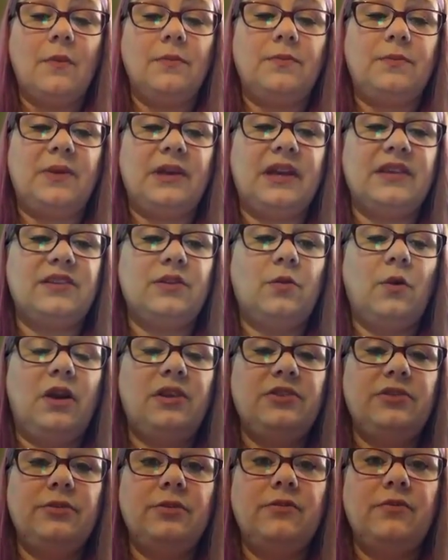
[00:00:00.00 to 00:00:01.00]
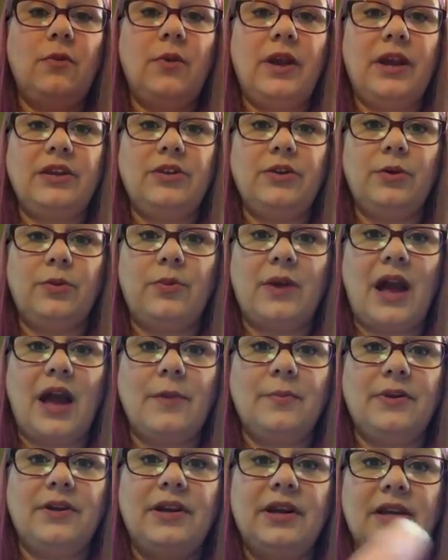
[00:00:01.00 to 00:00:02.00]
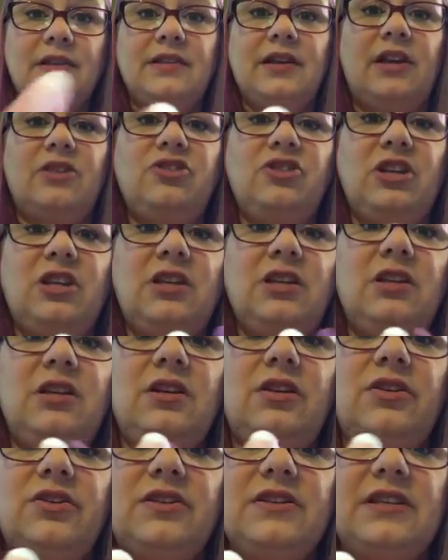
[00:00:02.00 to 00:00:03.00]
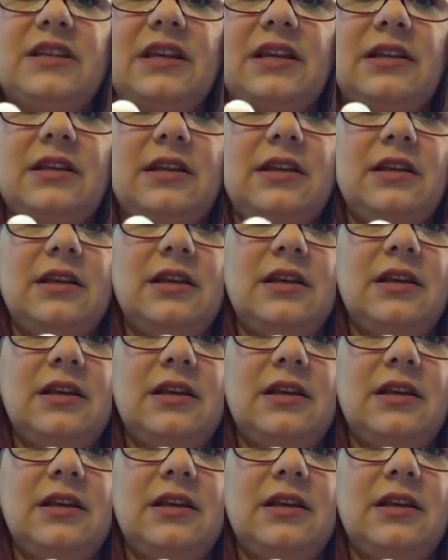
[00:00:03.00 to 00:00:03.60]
Because you want to avoid your wrap touching your skin.